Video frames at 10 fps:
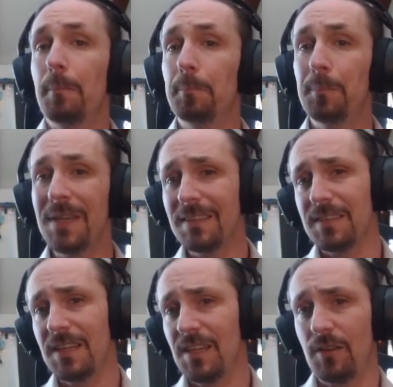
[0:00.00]

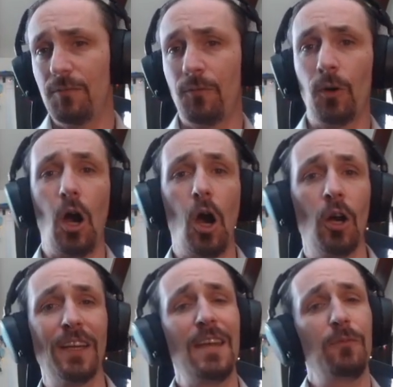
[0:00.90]
being needed for
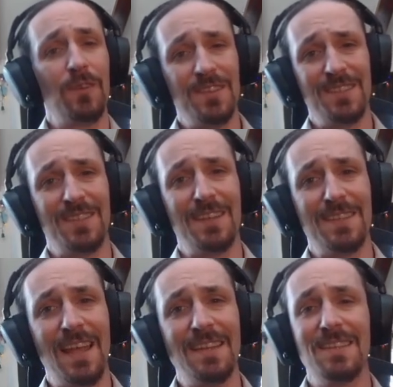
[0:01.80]
arcane
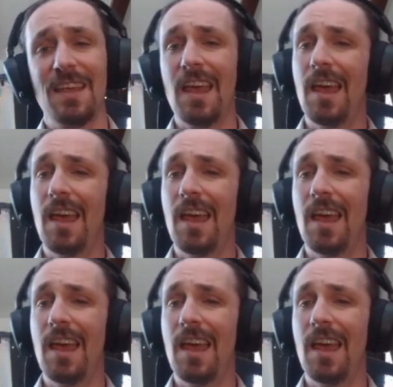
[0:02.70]
resistance sets